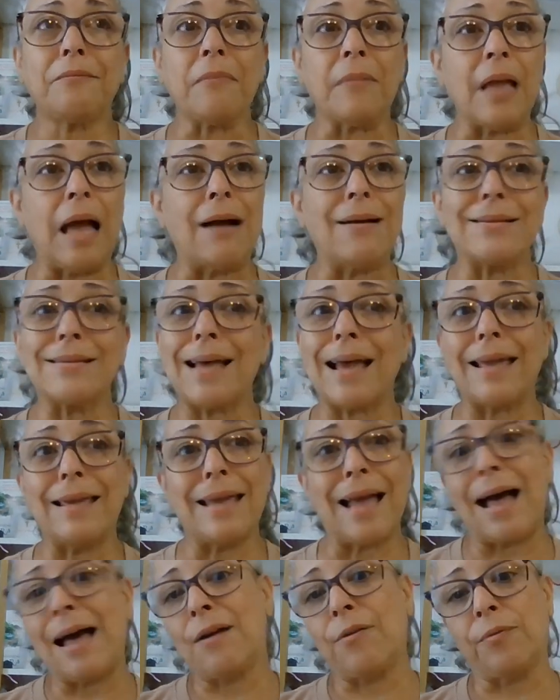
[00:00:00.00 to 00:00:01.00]
I was like,
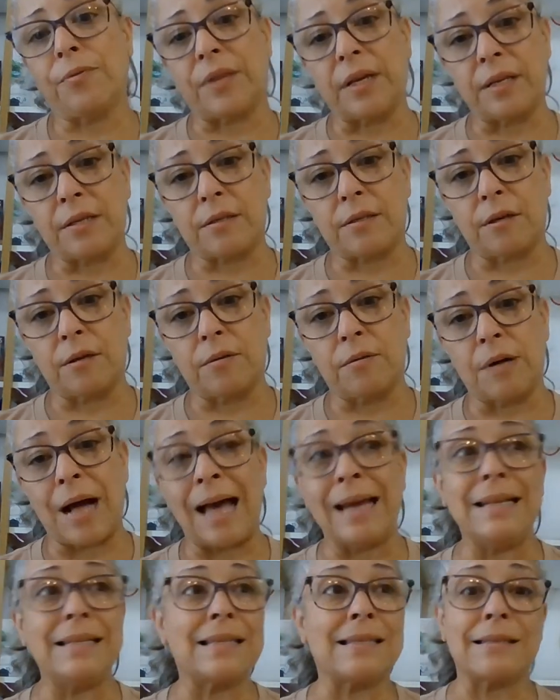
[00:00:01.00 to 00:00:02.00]
yeah, I don't think so. I
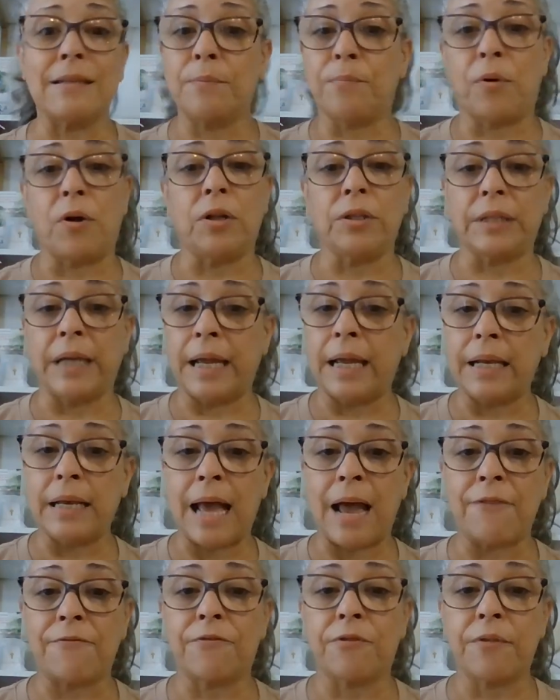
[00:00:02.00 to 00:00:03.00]
didn't sleep all night
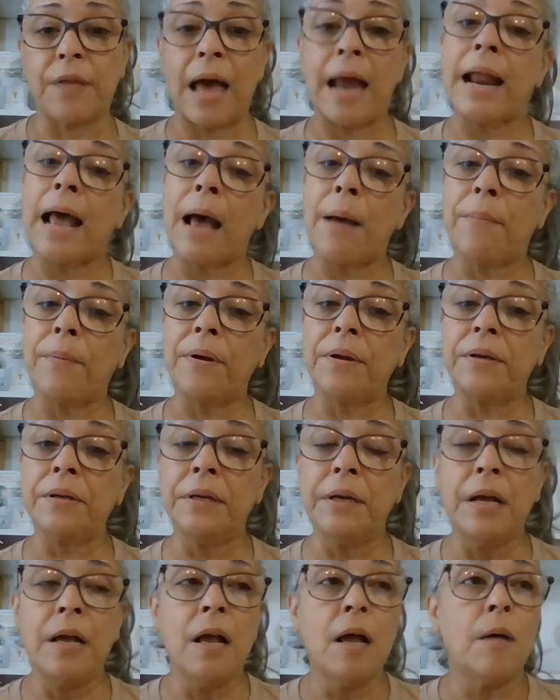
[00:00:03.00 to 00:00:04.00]
after that happened
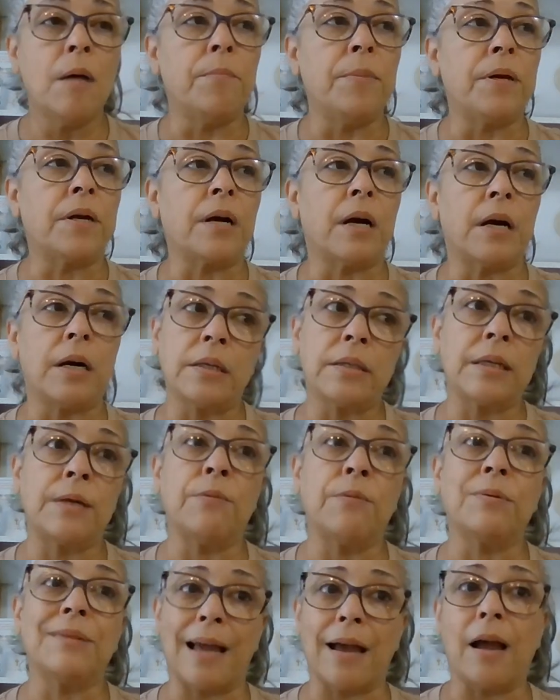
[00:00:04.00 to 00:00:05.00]
because it
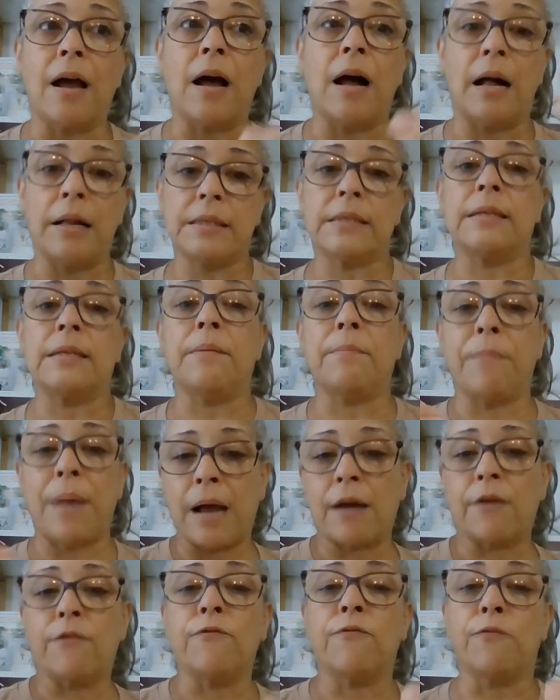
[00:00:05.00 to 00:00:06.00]
was like a constant
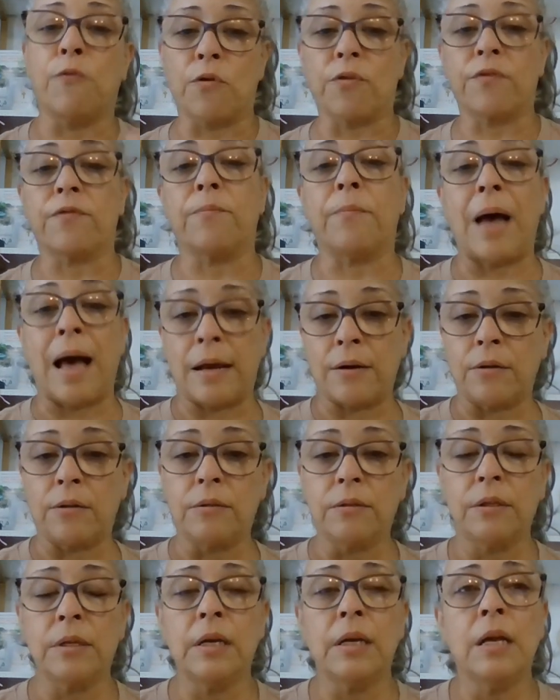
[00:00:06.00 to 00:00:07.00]
back and forth
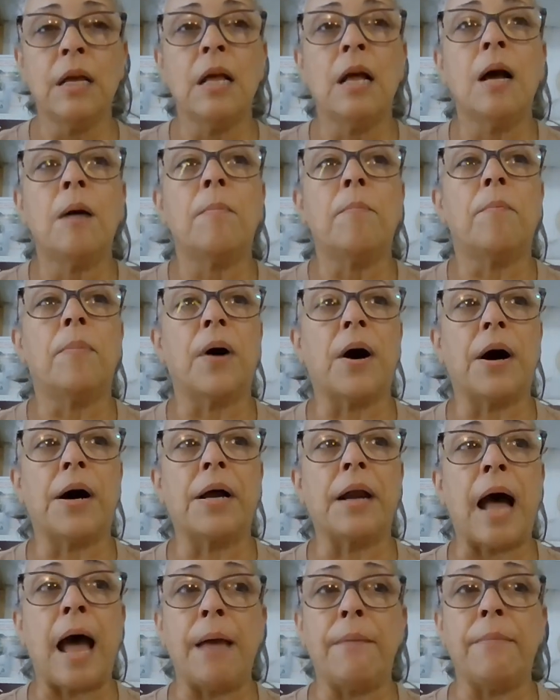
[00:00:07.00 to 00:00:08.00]
battle.
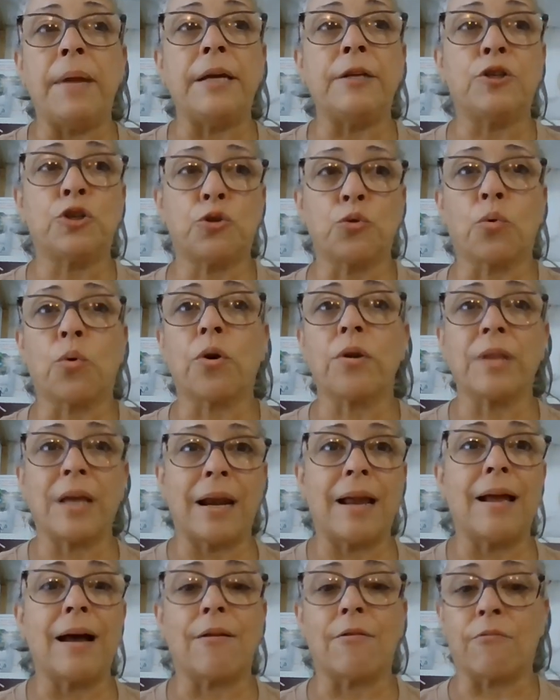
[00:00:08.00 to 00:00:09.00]
But I made sure that
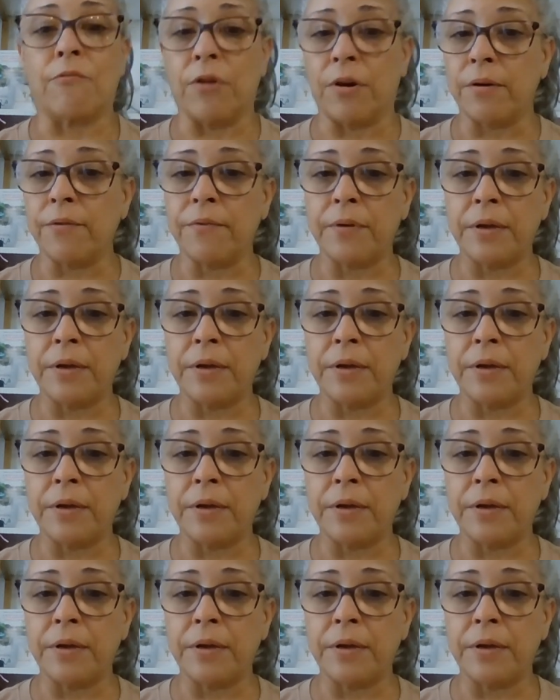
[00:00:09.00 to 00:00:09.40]
I got rid of